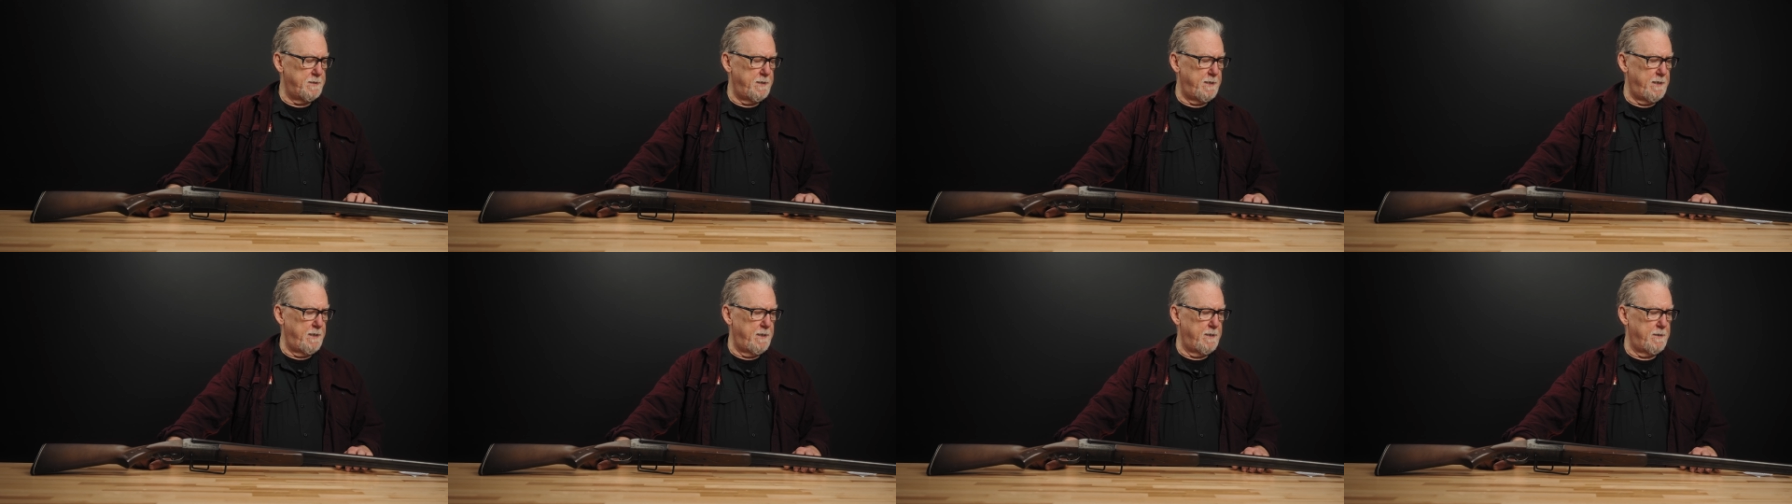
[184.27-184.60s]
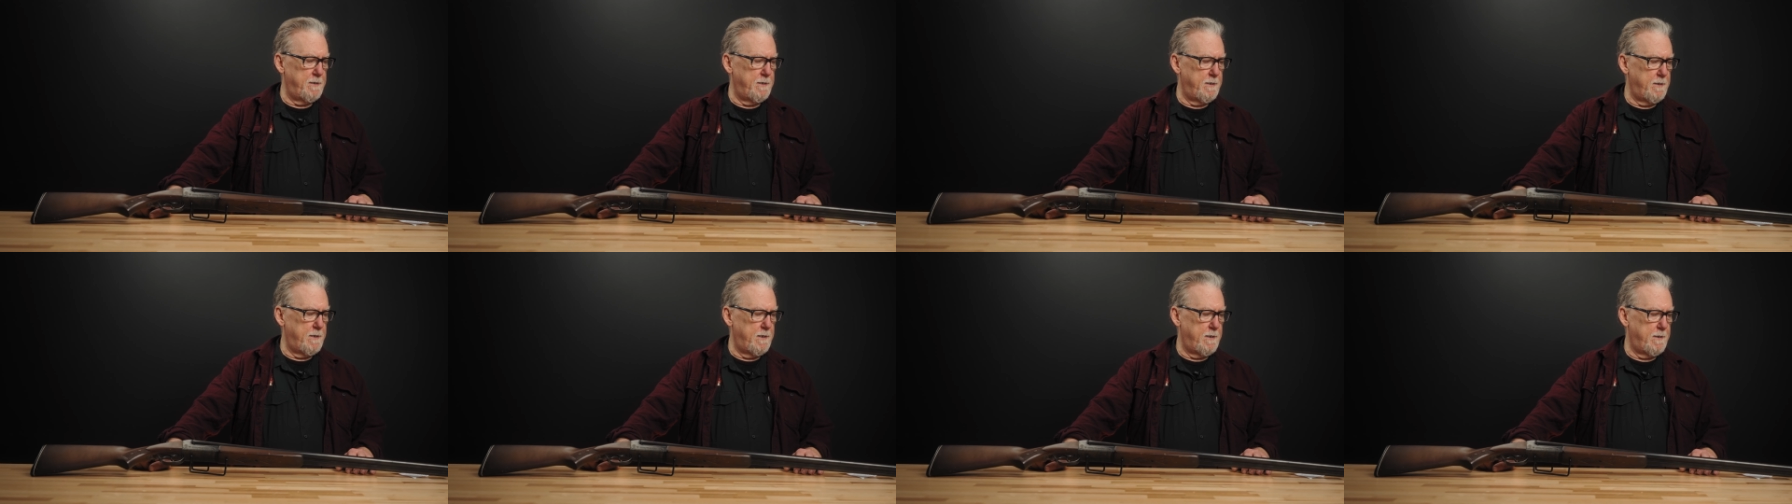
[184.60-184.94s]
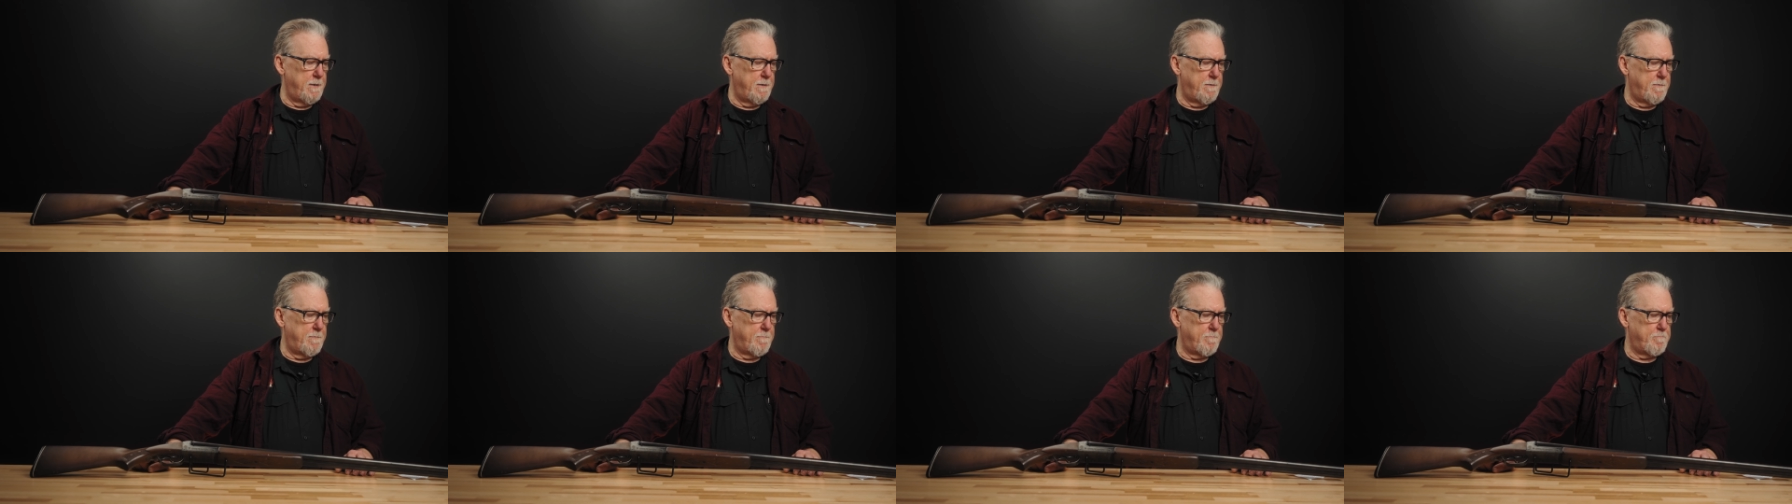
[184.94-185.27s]
in
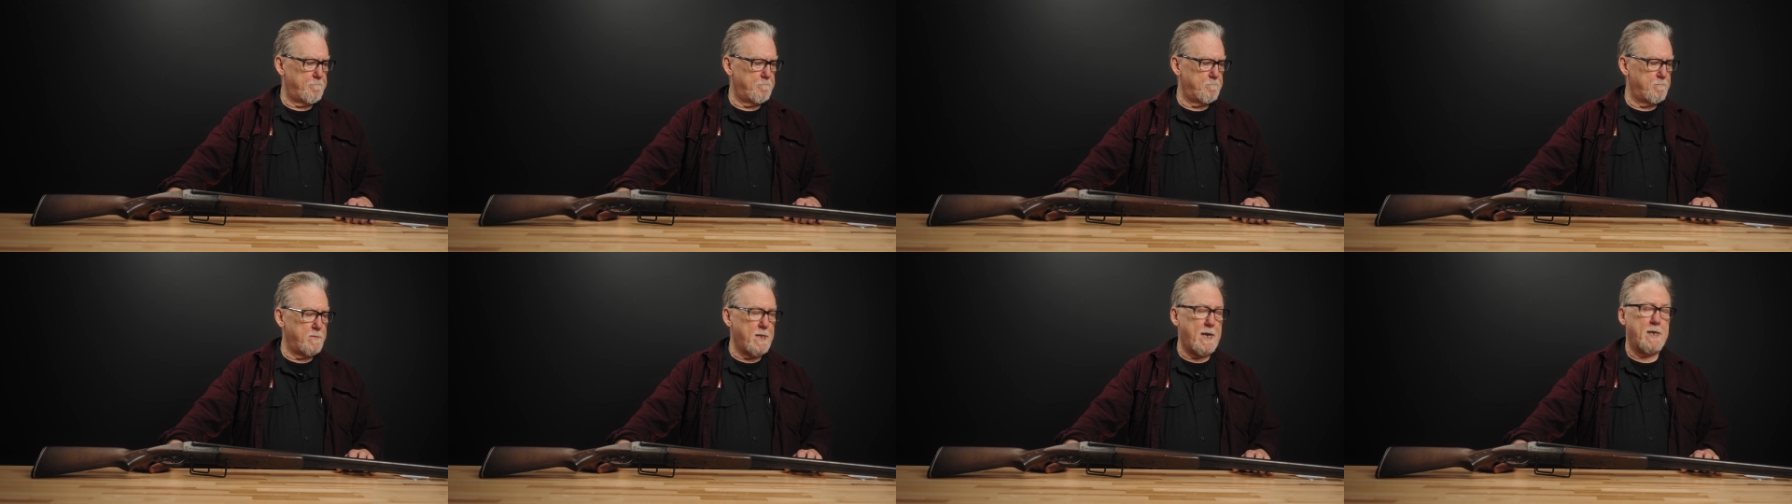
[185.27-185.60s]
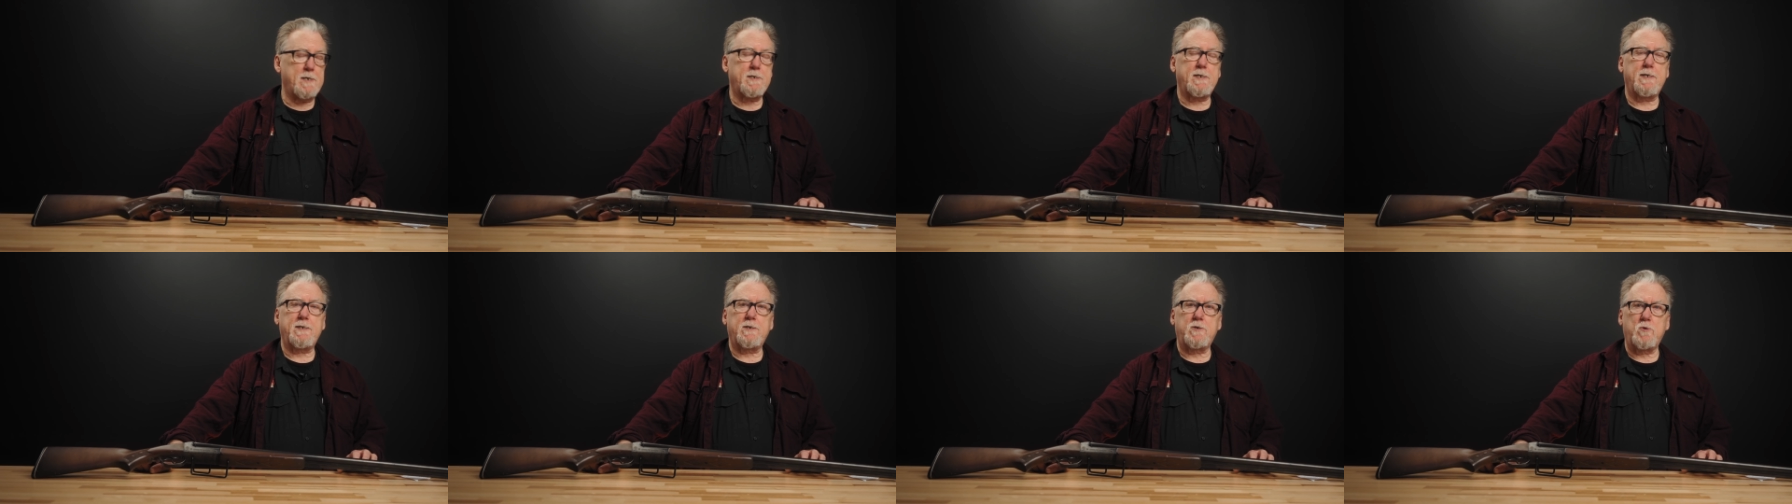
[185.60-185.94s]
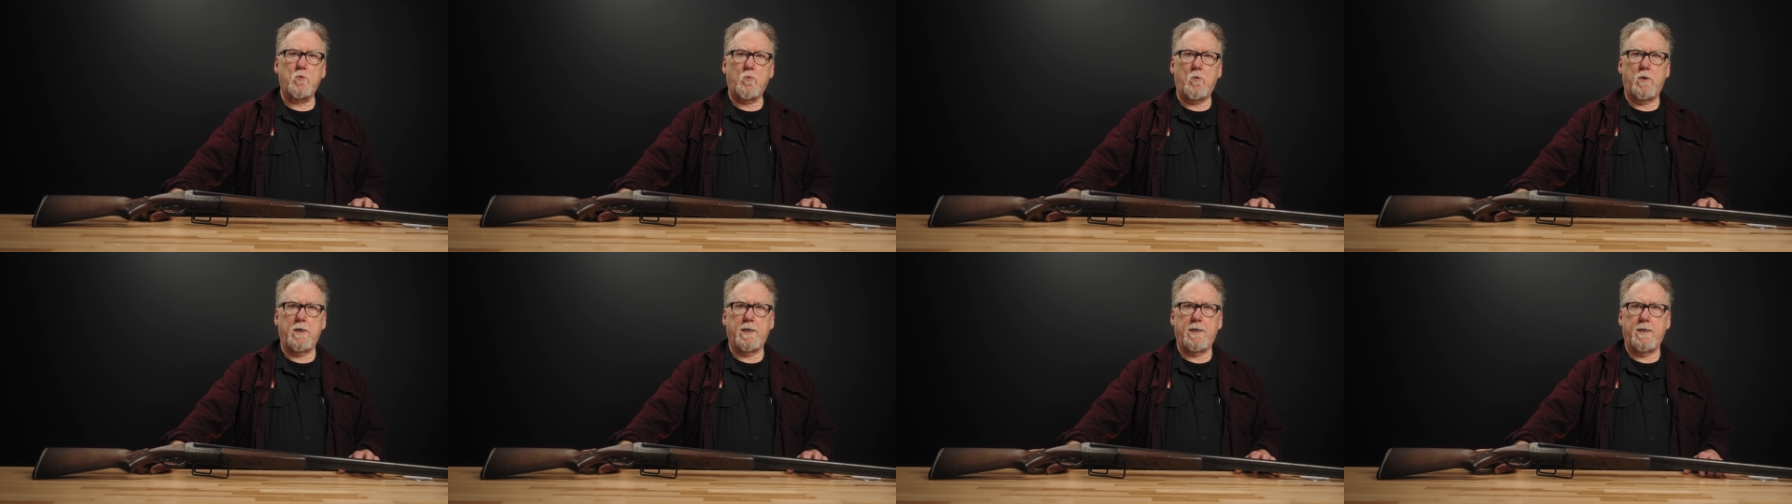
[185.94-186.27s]
um,
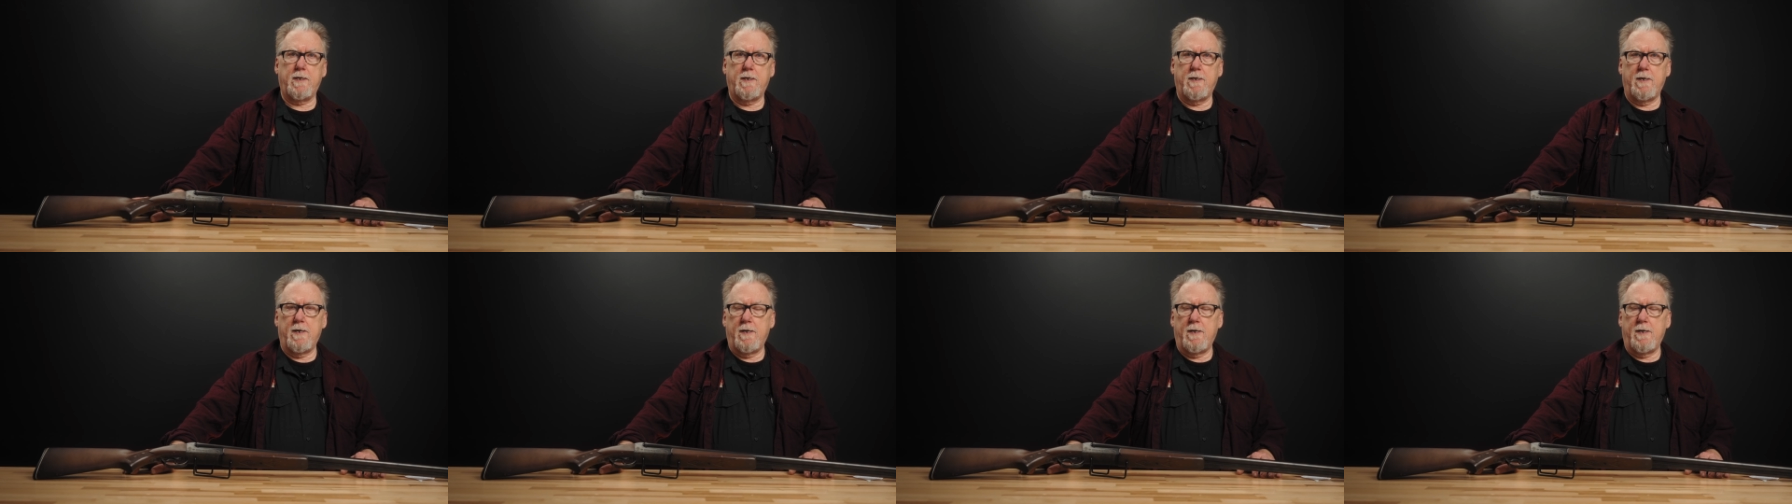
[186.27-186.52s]
1920,